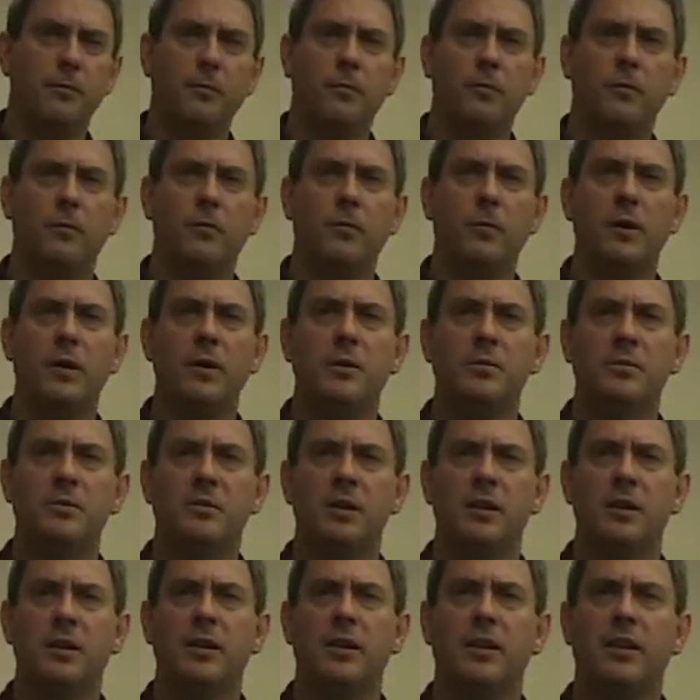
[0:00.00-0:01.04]
We use the
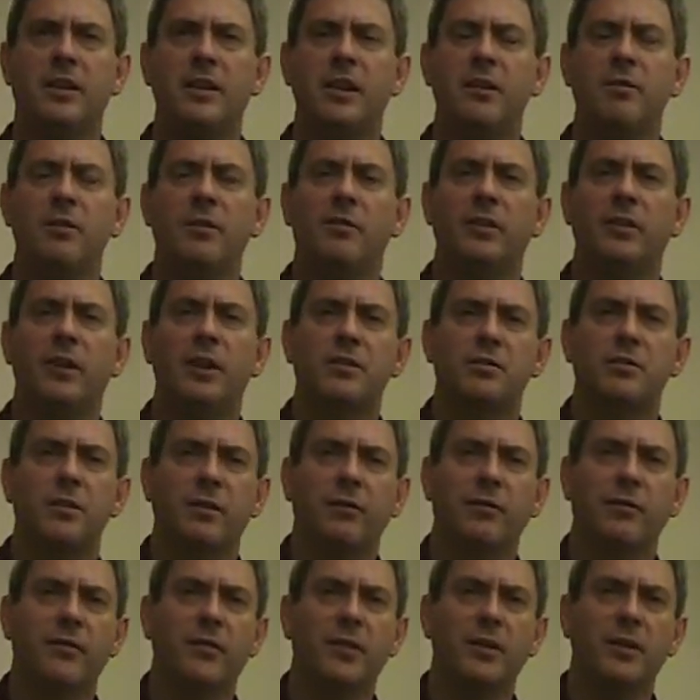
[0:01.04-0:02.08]
theory of electric
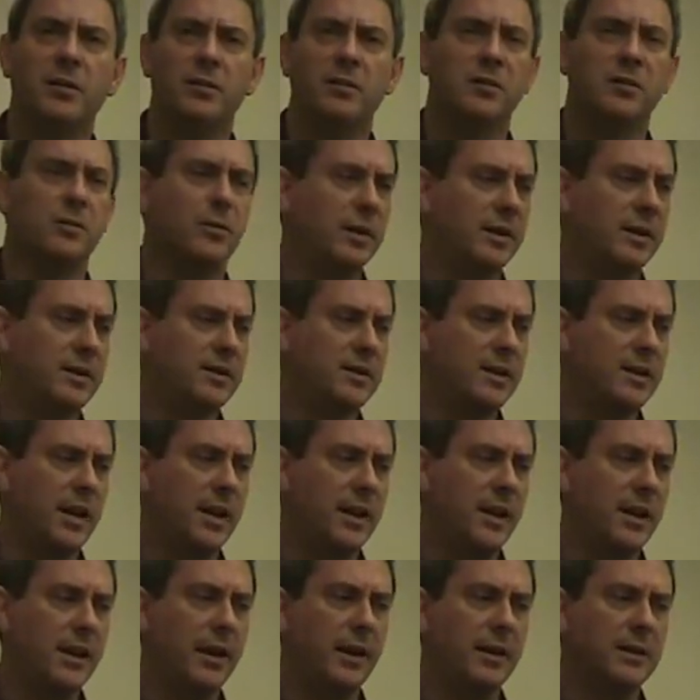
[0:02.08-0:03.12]
fields to understand
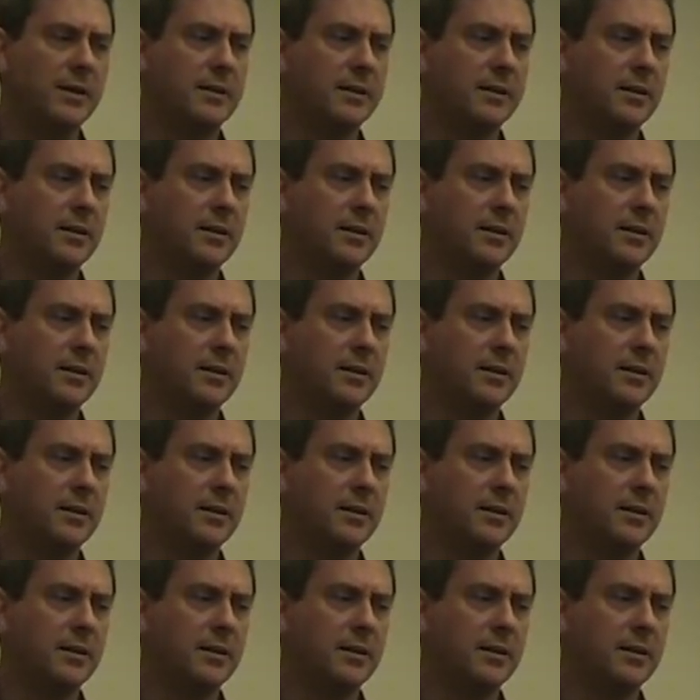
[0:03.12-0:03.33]
that.